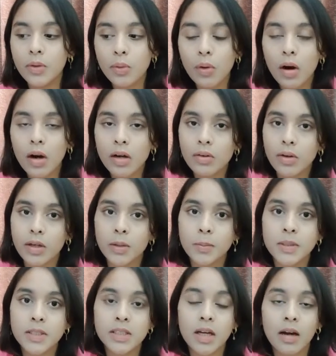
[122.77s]
you are trying to
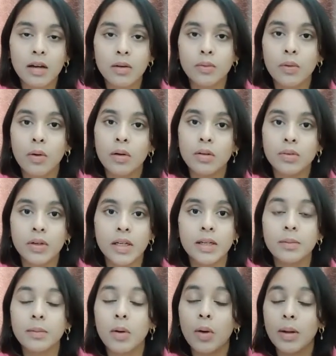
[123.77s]
be jack of all
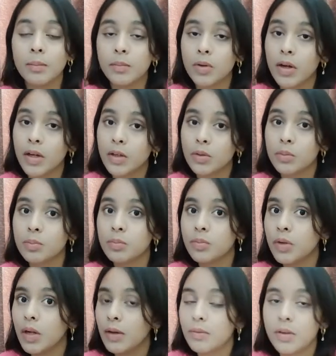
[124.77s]
trade and trying to
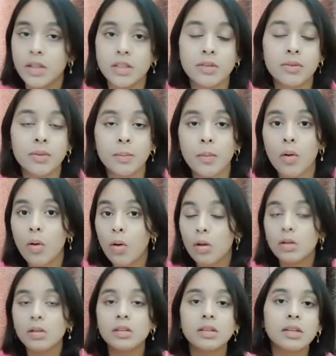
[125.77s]
leverage from
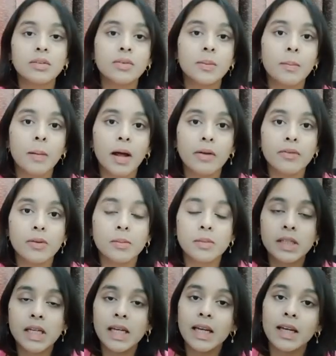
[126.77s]
all different platforms,
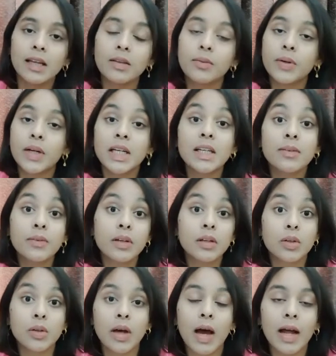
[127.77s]
it's very
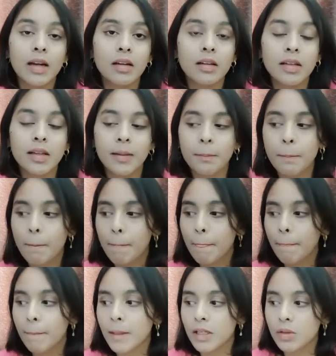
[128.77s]
difficult to handle them,
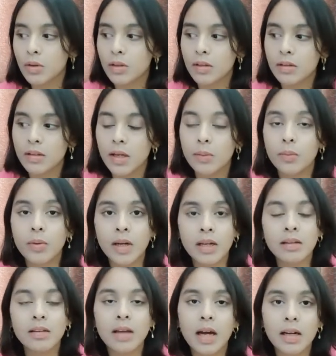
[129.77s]
to understand where
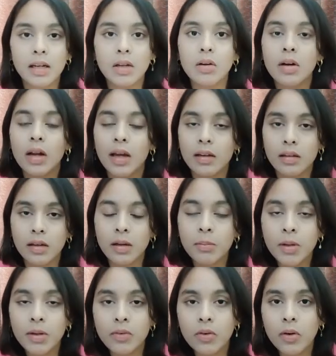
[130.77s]
exactly your clients are
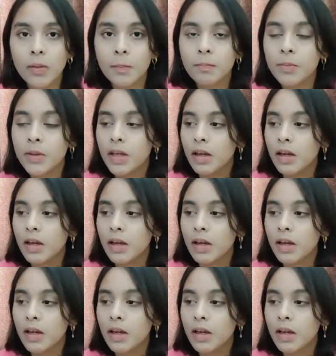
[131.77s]
coming from,